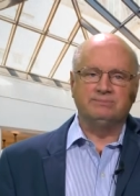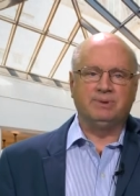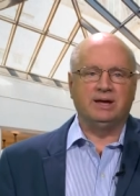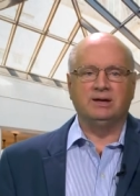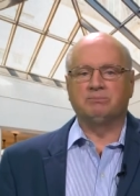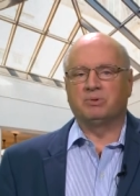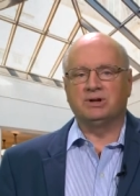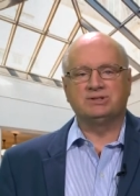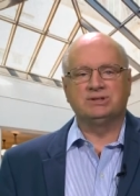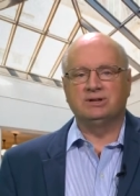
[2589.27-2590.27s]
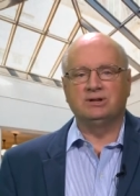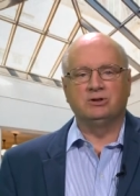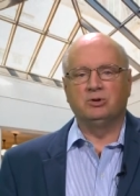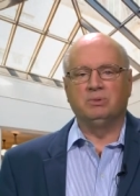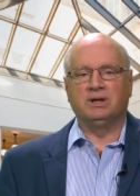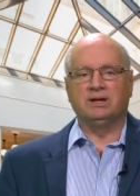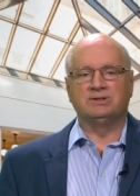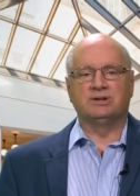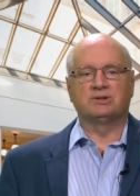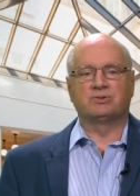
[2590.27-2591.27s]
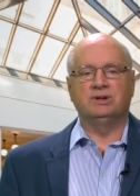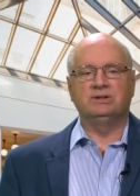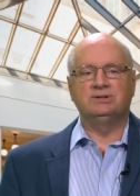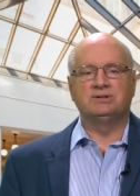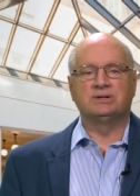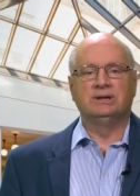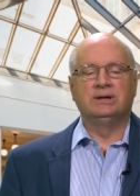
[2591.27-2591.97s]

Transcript: by unprecedented globalizing trends,